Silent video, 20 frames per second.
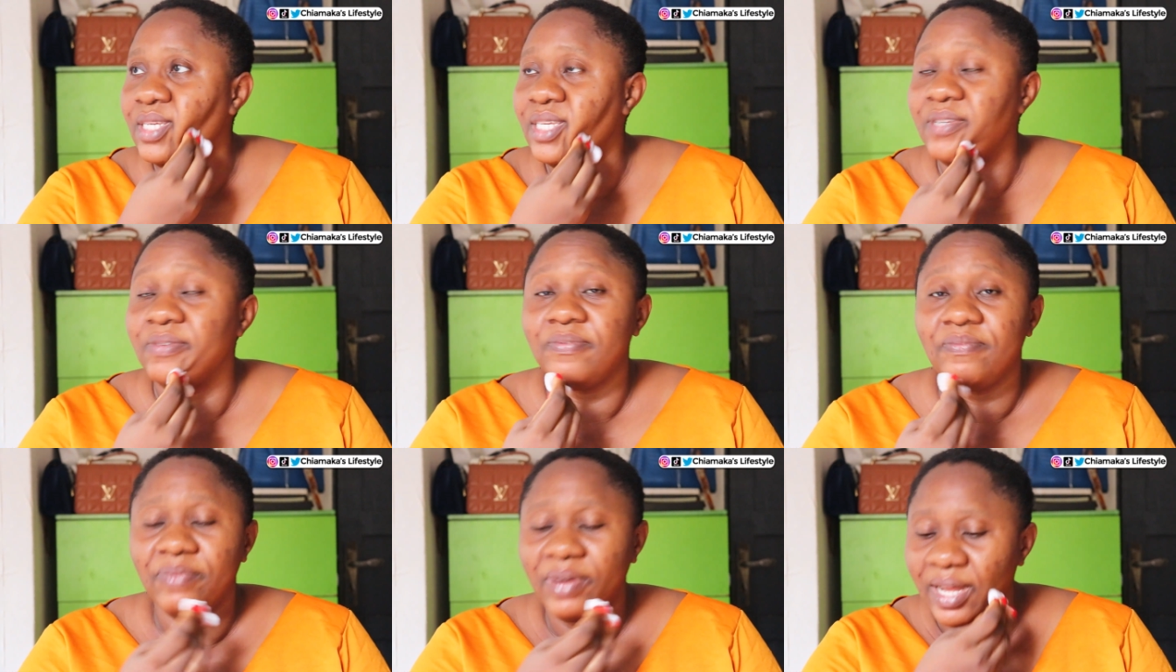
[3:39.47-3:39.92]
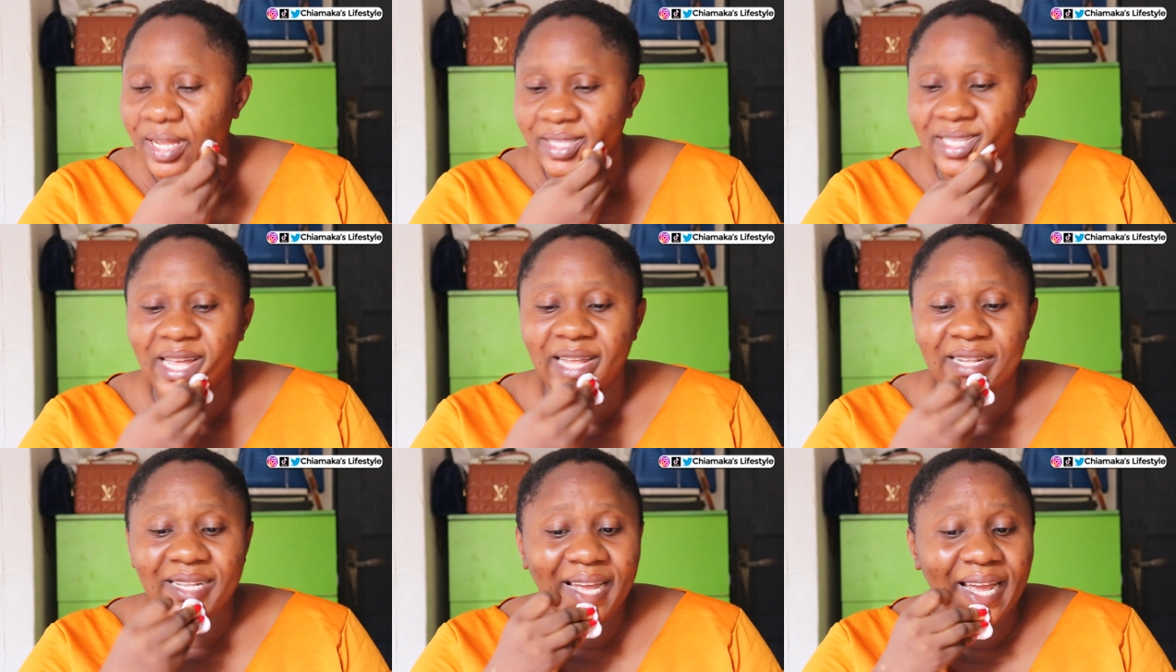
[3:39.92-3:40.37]
In
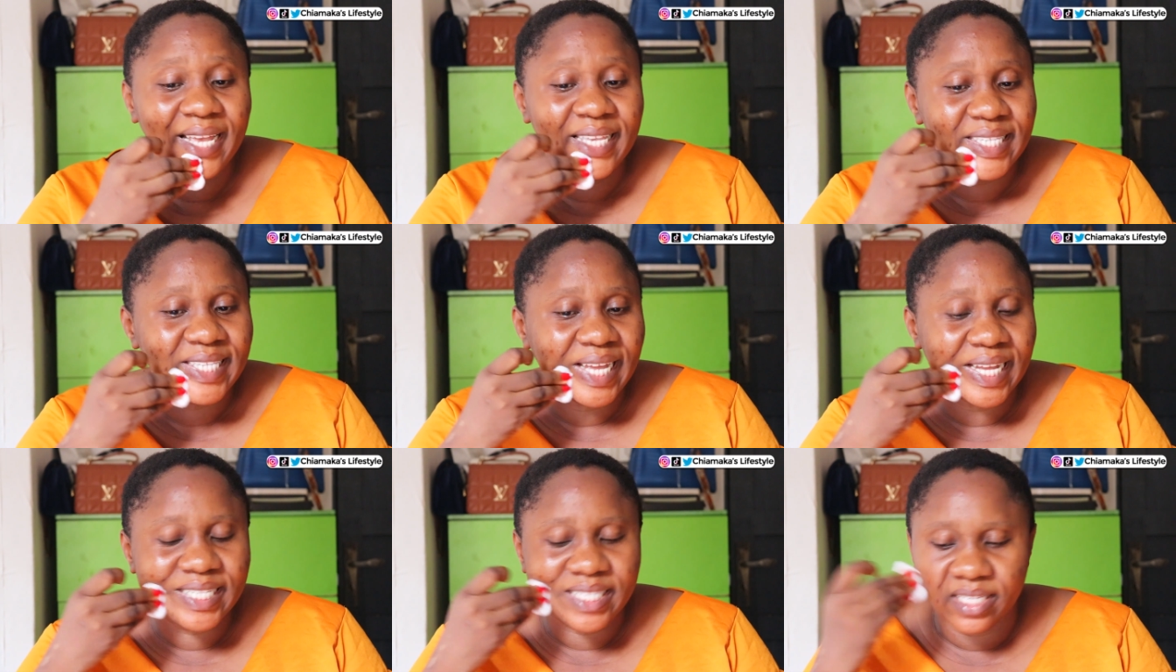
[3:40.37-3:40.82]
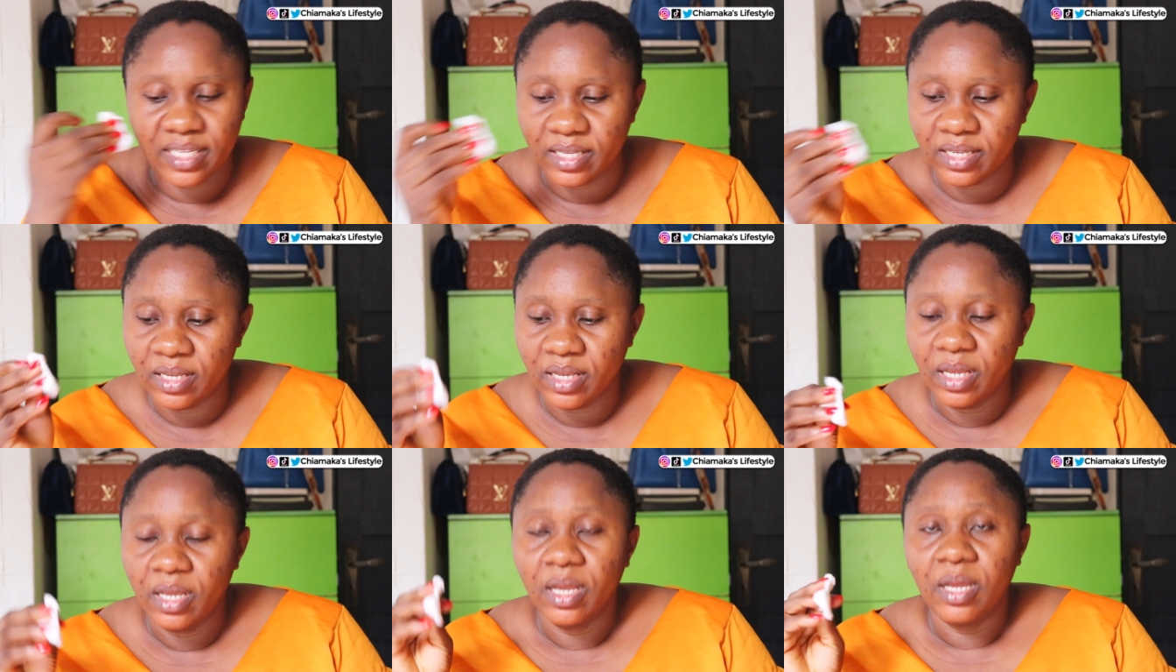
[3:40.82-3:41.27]
fact, that guys, that
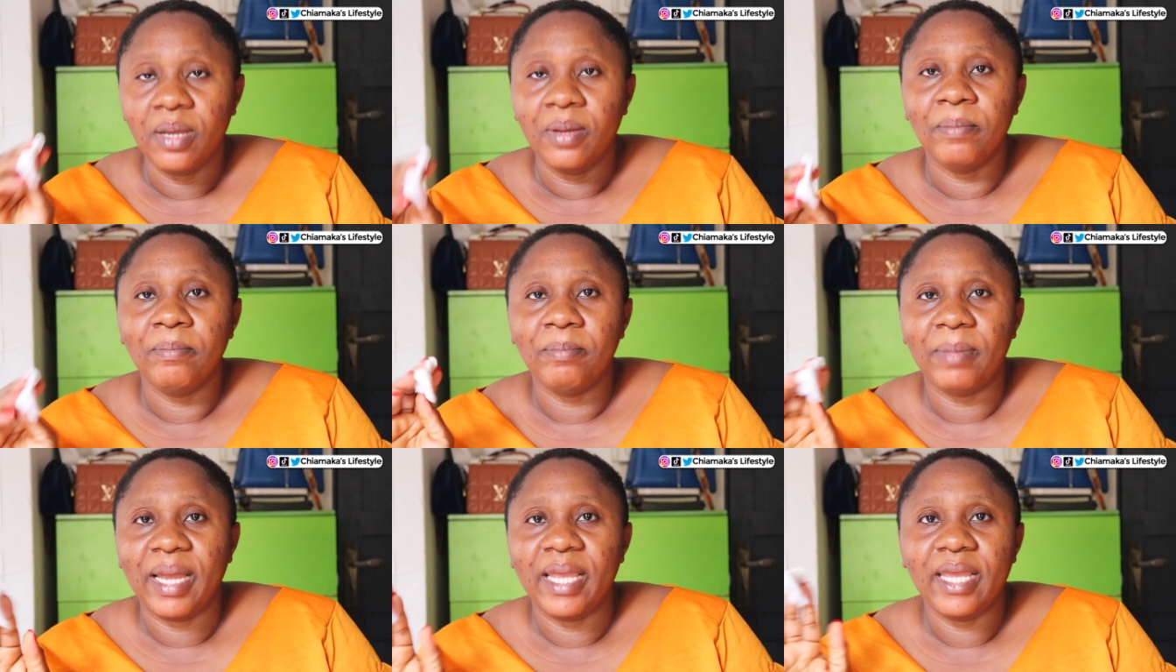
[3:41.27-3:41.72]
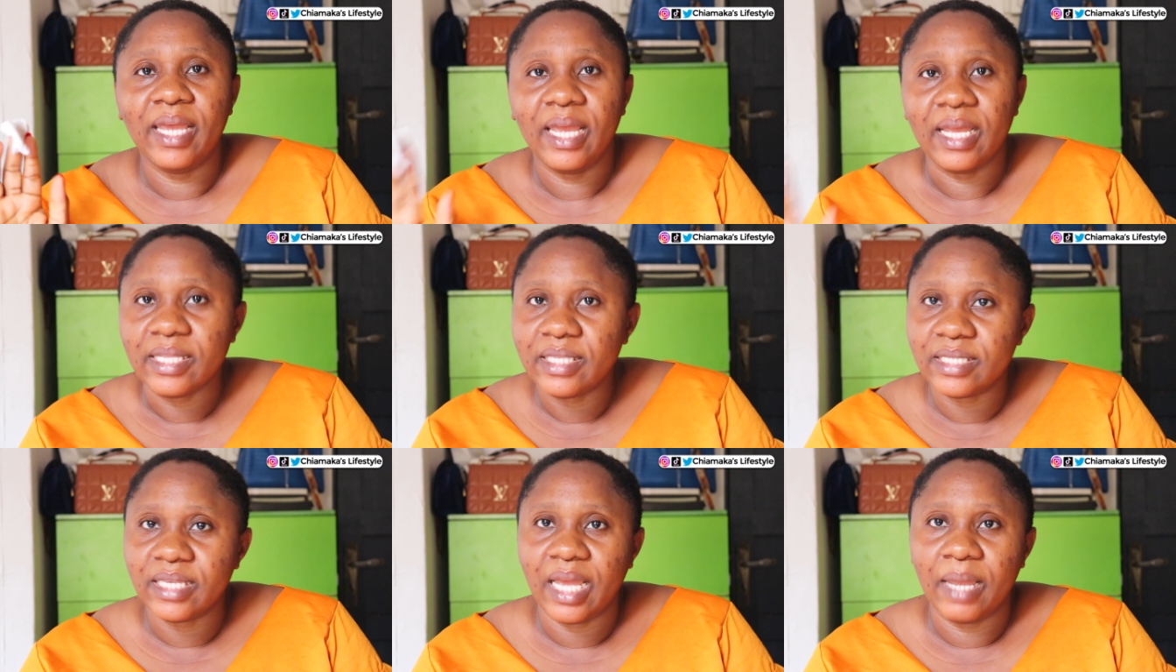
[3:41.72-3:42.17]
day my
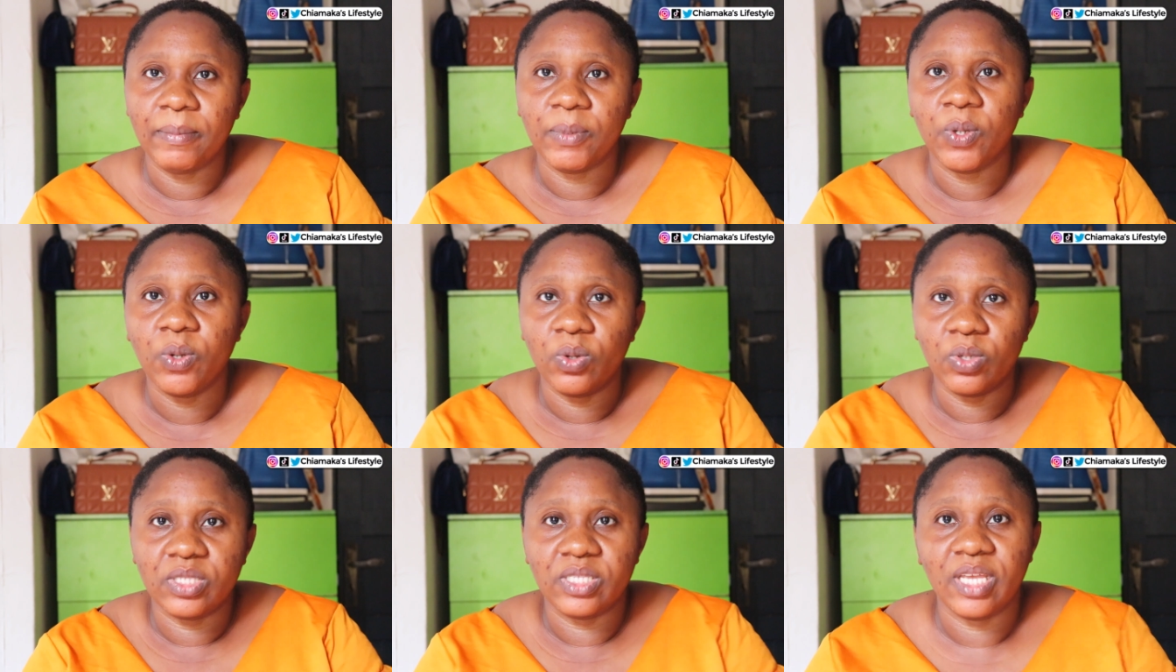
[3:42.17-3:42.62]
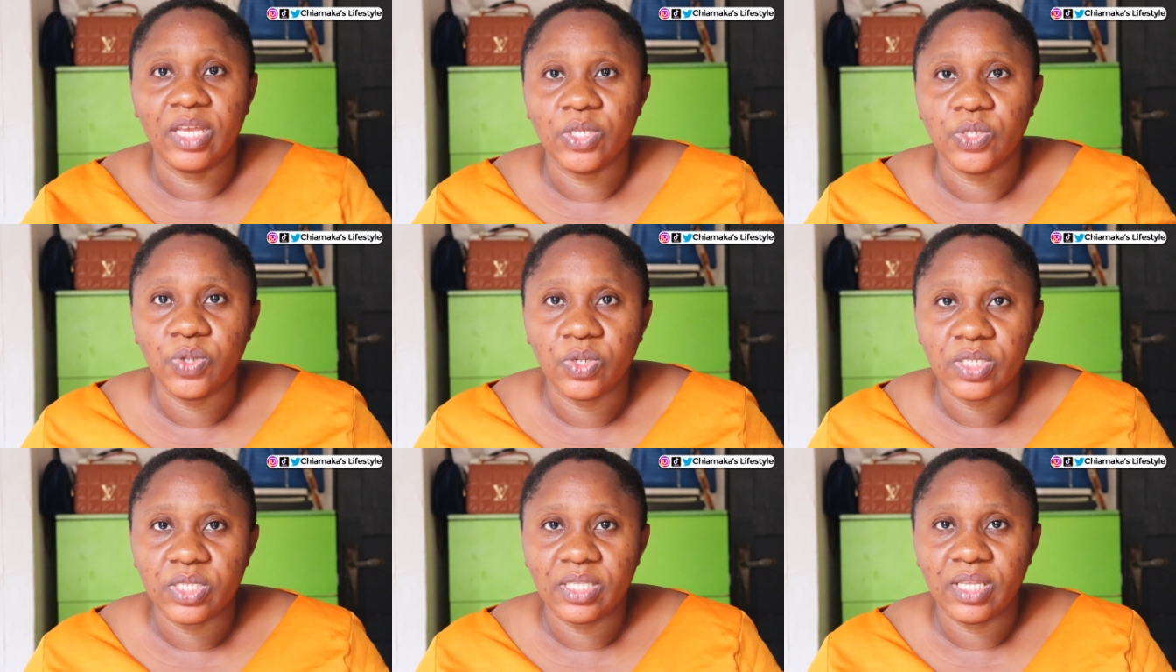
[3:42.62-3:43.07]
airtime got
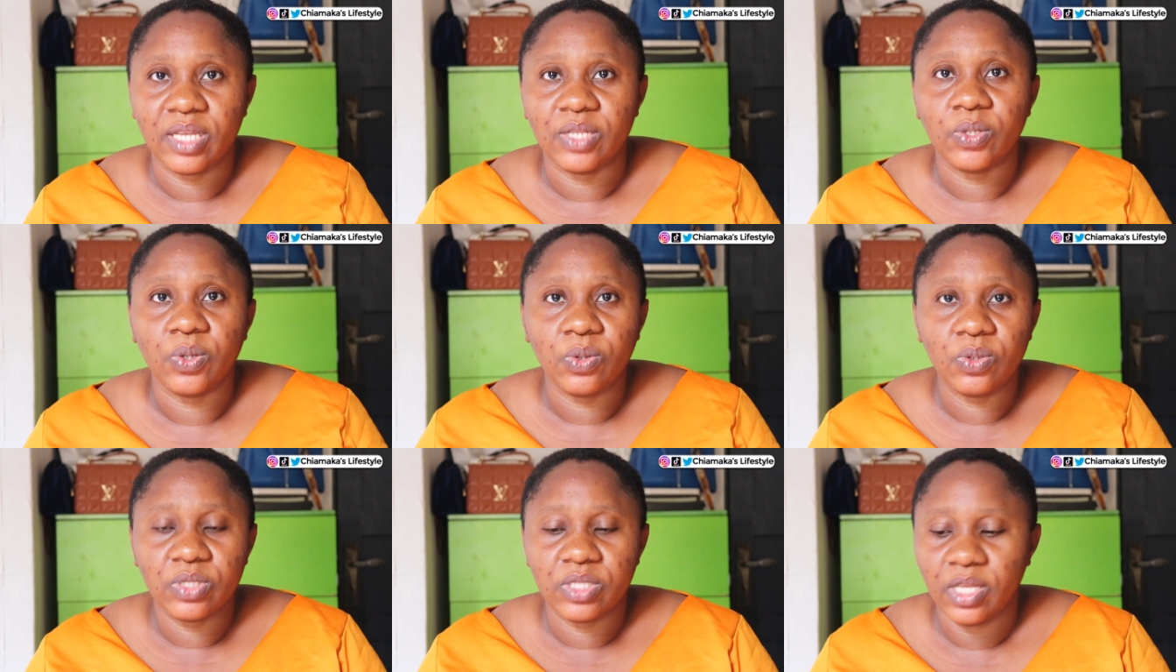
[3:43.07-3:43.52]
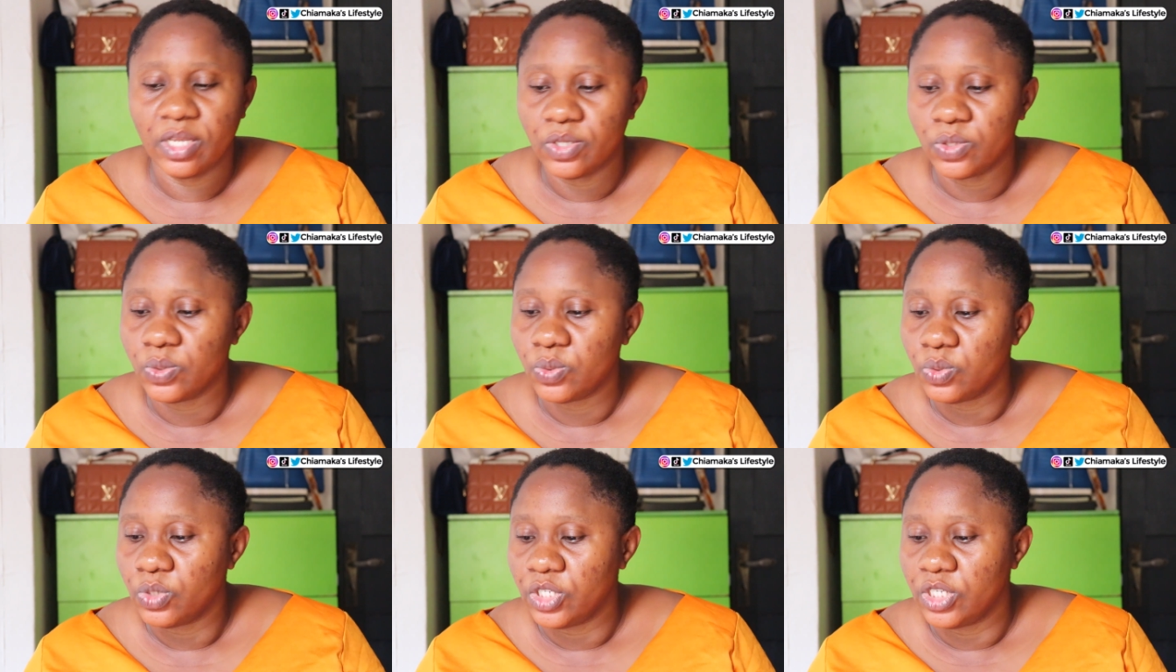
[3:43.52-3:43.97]
exhausted, all
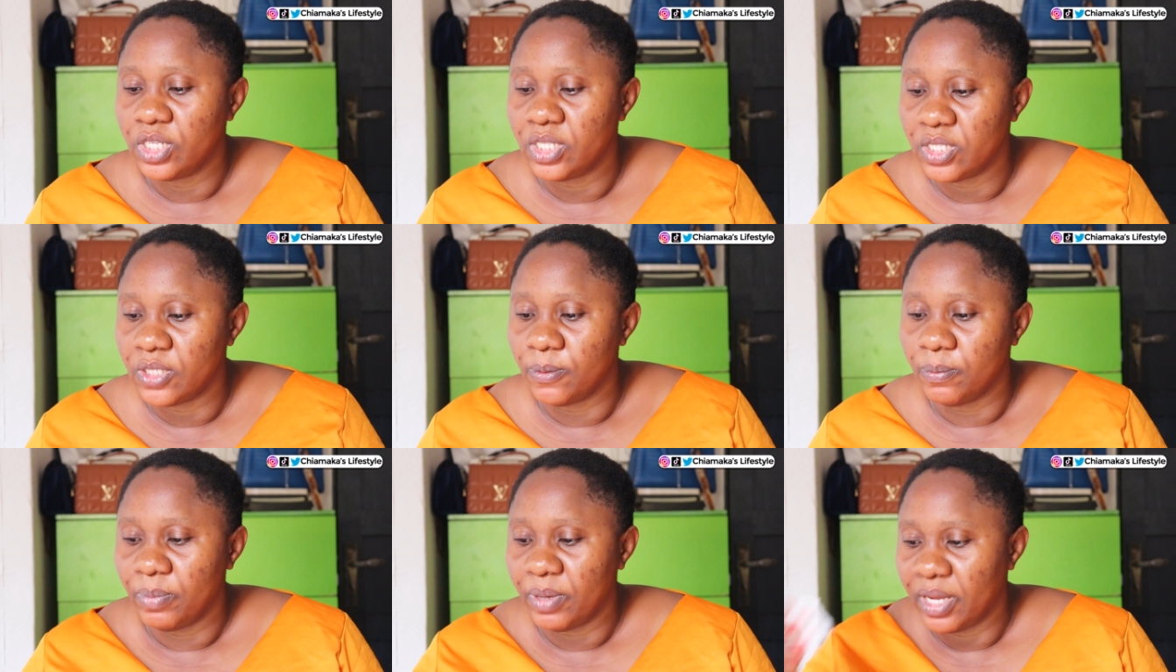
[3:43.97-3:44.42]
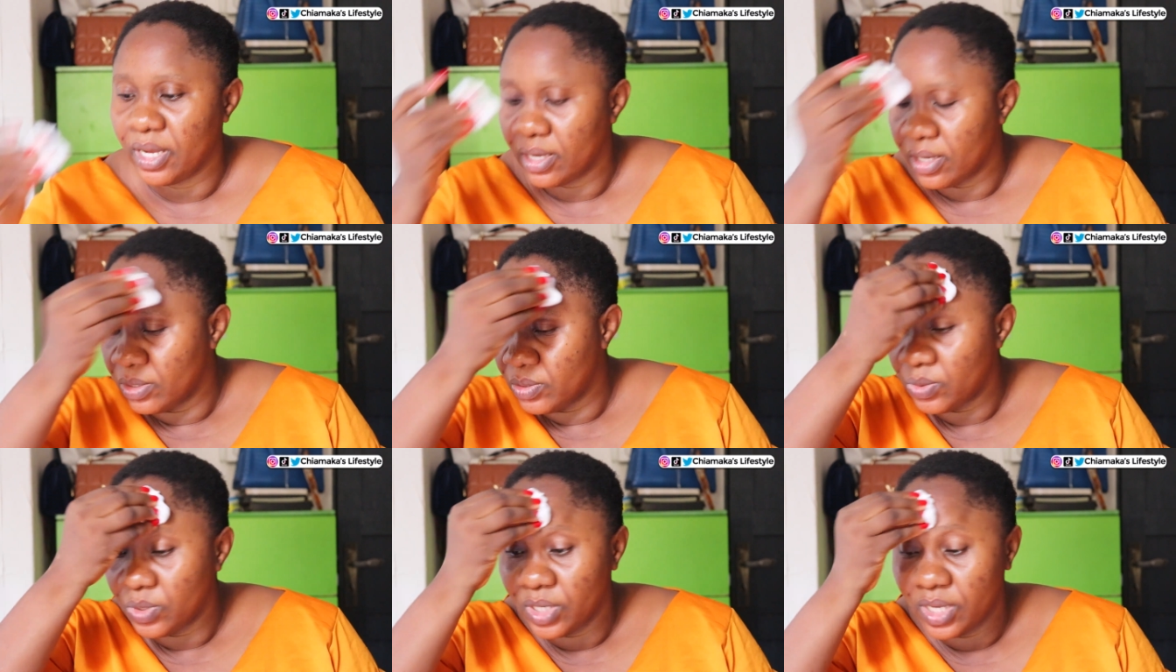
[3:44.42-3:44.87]
thanks to GT
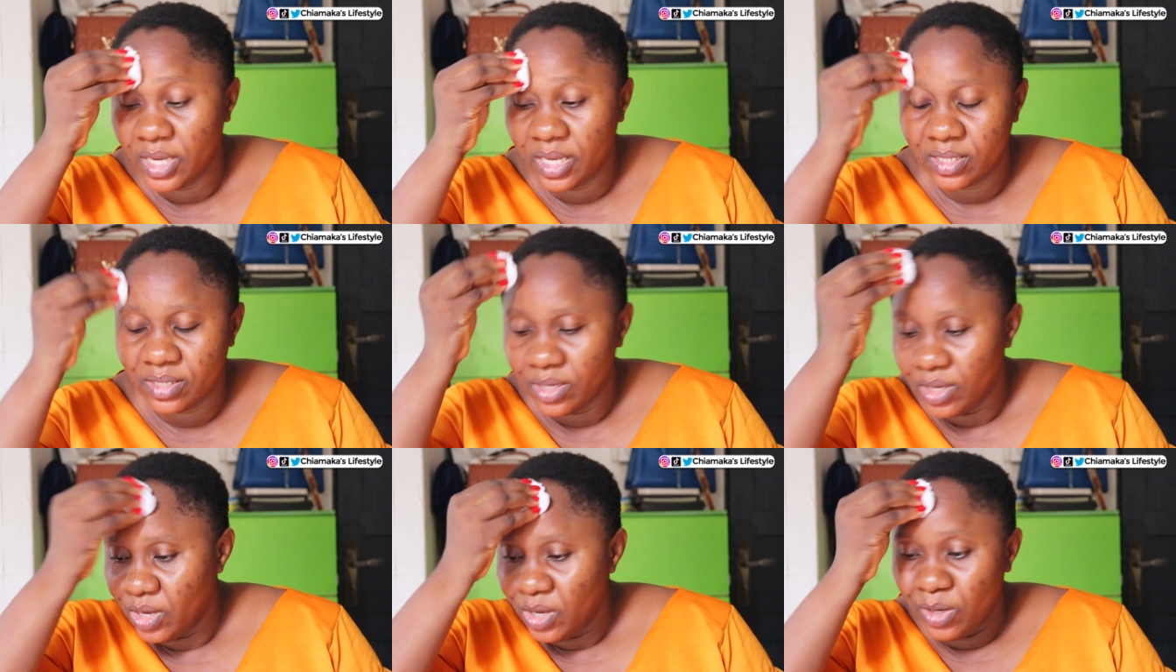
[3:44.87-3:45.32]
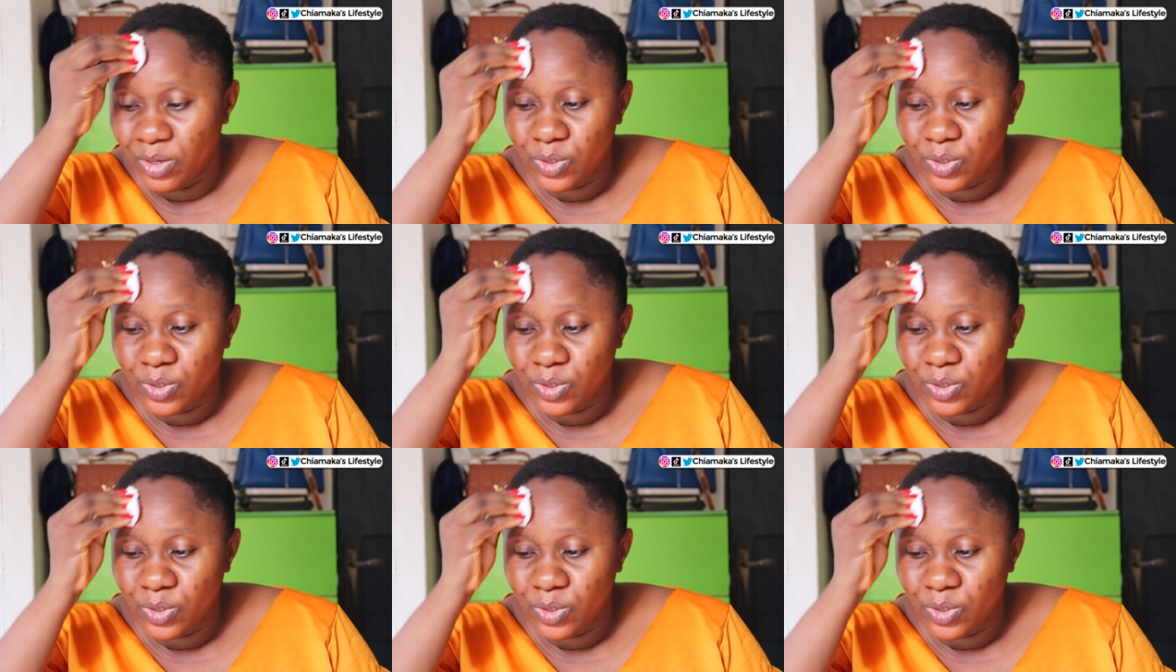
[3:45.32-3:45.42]
Bank, you get.